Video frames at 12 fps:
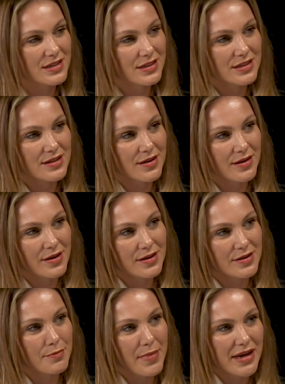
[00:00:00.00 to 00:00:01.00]

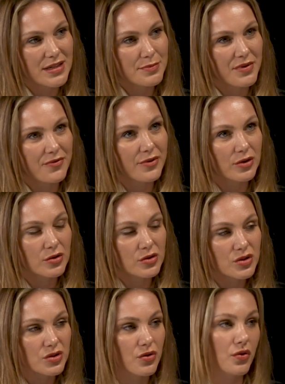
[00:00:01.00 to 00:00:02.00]
It makes me feel
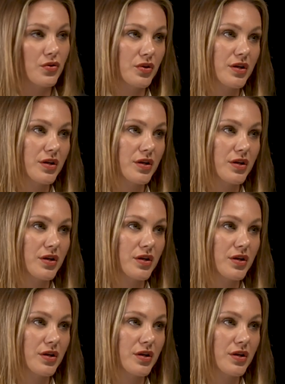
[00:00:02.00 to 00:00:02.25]
so good